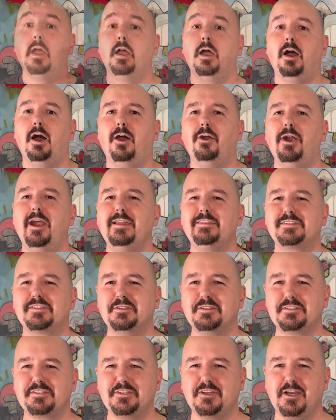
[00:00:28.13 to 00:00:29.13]
All right, so
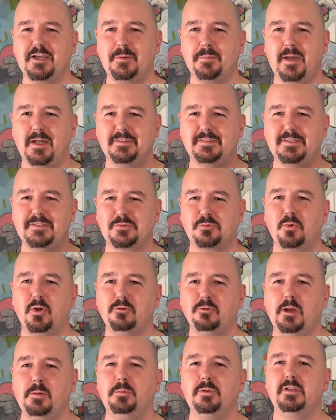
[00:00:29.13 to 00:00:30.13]
let's talk about this
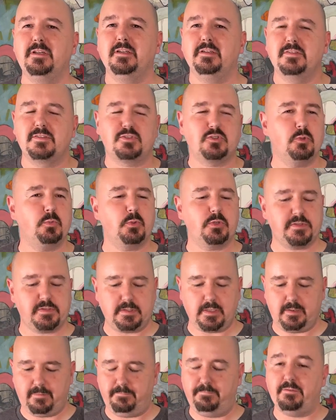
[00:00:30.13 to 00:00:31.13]
OneReplicas Super
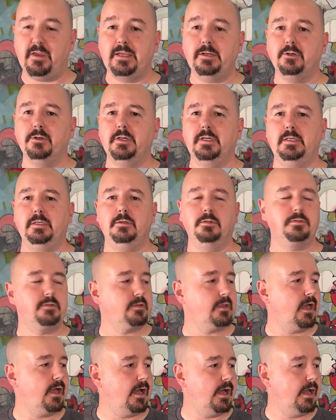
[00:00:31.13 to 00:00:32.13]
Stunt Vader hilt
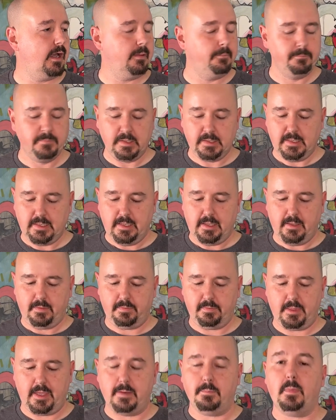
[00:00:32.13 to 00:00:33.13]

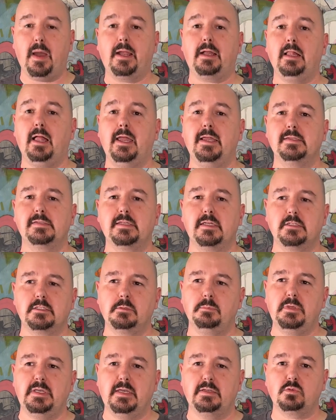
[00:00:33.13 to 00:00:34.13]
that my client sent to
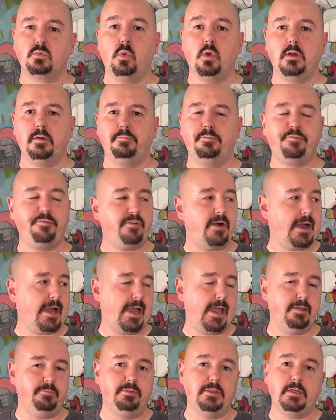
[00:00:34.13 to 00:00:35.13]
me as one of
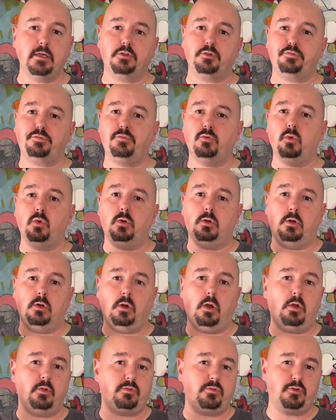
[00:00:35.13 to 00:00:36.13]
5. The other 4 are
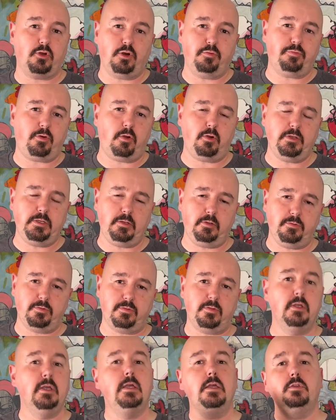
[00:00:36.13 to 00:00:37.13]
all Starfall
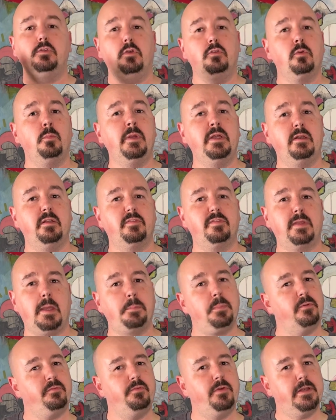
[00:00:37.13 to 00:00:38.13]
hilts. Those will be in a
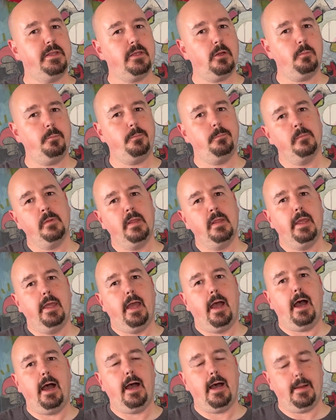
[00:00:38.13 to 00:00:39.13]
separate video,
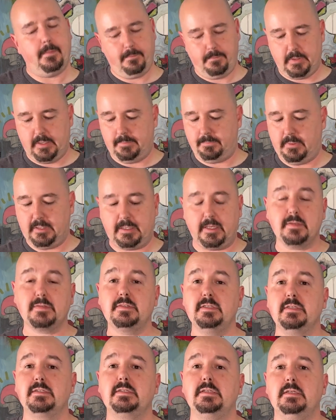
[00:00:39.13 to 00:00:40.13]
but because
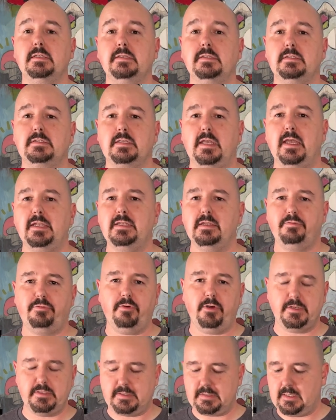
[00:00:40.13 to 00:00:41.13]
this is a
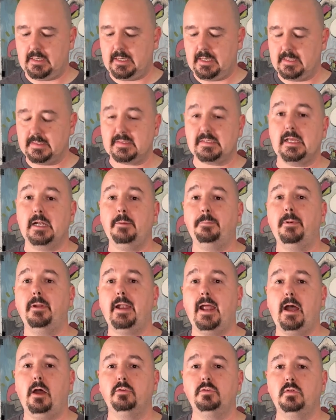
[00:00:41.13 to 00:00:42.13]
different setup on
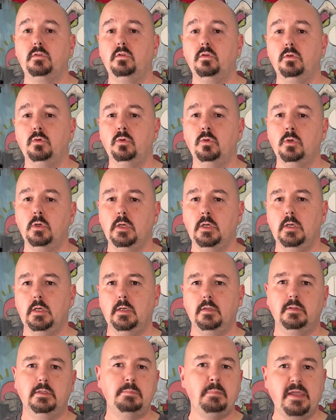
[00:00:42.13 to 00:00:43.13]
how to do
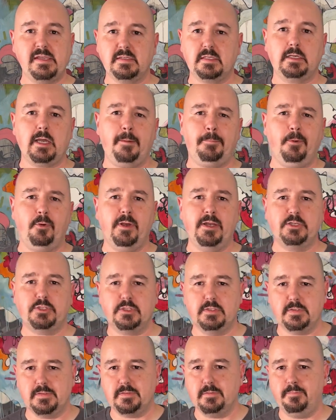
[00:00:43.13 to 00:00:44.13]
the basic
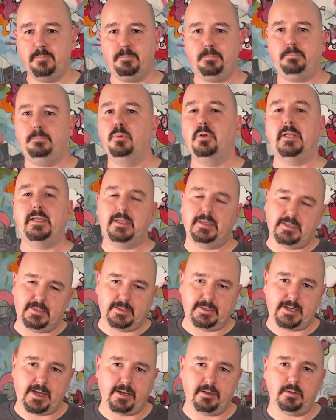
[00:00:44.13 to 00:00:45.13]
operations of putting it in
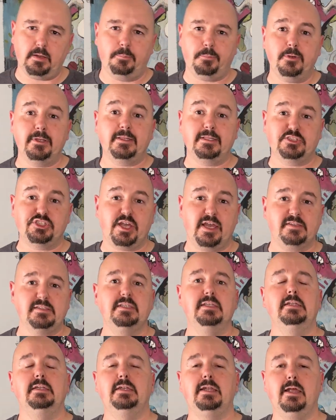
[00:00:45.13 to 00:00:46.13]
and out, putting the
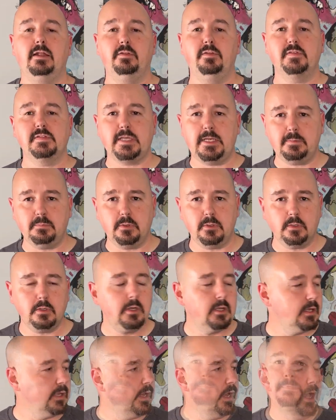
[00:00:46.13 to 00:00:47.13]
chassis in and out of the
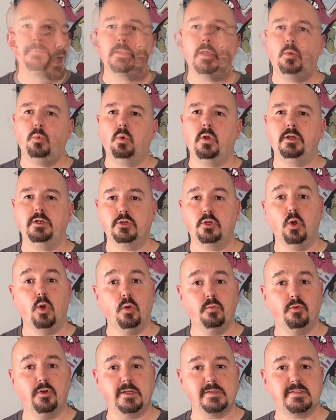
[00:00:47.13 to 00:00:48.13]
Saber, wanted to go
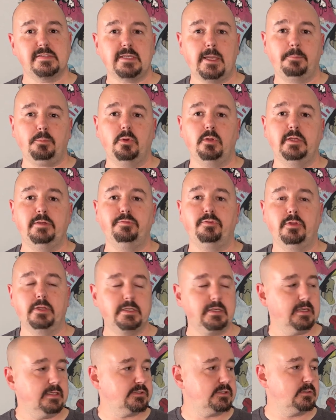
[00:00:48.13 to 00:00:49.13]
over it separately for the
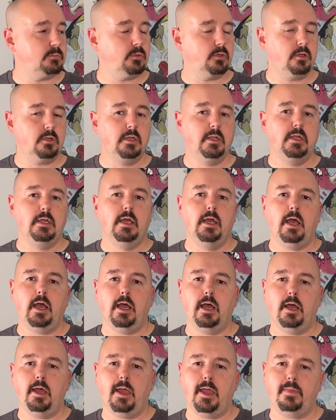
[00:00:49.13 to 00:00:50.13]
customer,
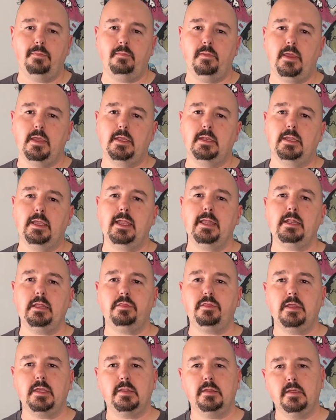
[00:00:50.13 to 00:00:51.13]
and then
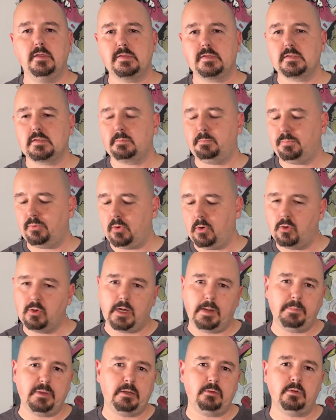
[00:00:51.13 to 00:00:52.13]
anything that's
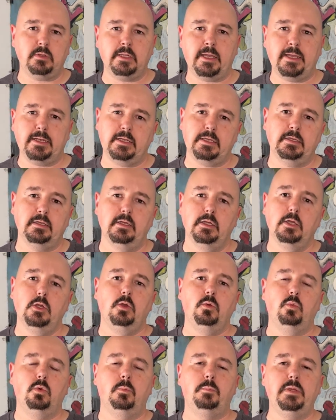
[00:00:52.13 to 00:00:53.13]
programming related
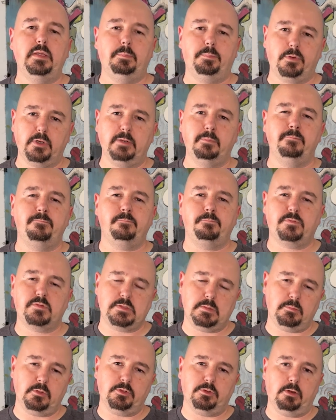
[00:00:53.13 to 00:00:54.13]
will be pretty
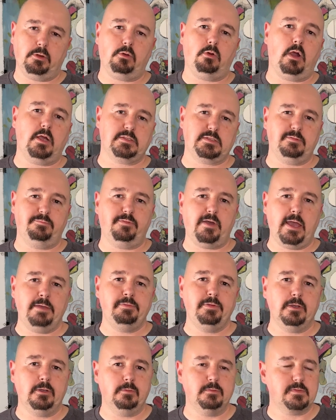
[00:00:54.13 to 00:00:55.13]
similar across the 5
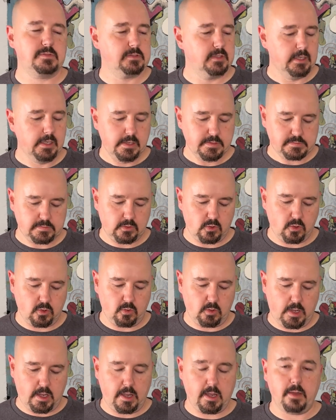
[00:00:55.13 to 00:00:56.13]
hilts.
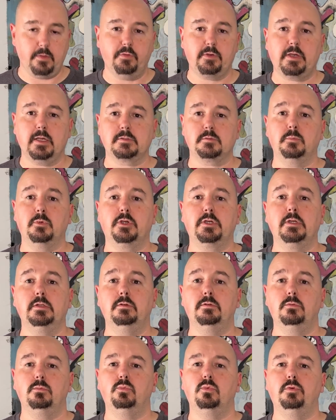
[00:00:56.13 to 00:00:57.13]
So the customer
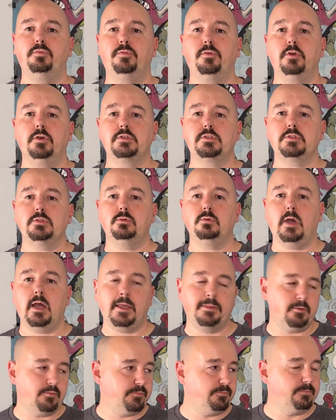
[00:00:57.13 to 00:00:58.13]
can refer to
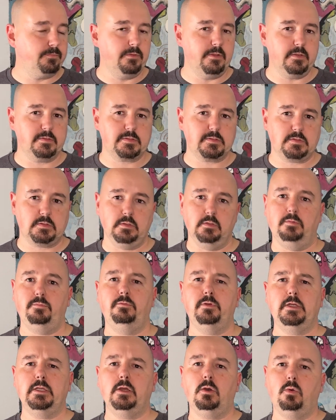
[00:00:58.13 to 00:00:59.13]
either this
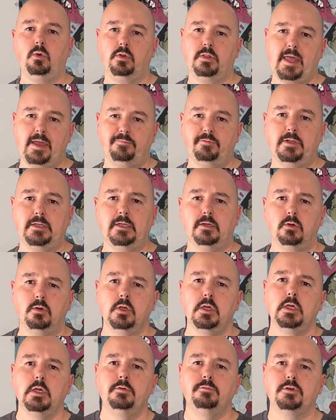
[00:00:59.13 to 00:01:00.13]
video or that video
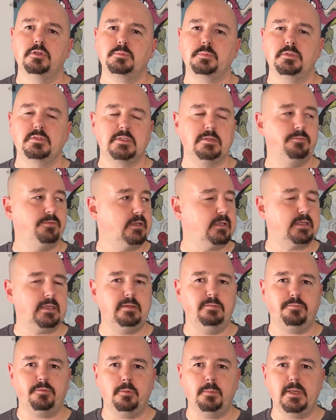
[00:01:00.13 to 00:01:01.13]
for specific
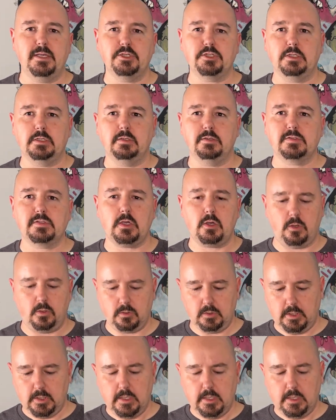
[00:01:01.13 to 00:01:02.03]
information. So